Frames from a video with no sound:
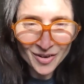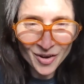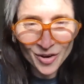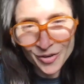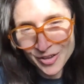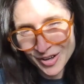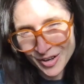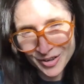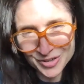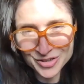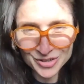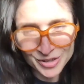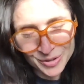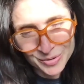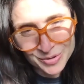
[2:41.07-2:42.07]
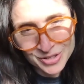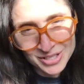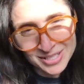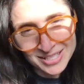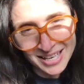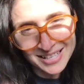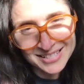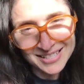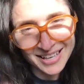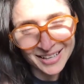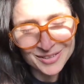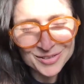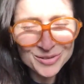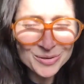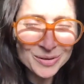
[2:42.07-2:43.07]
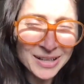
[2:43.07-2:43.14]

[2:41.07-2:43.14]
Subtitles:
all the ingenues, she says, like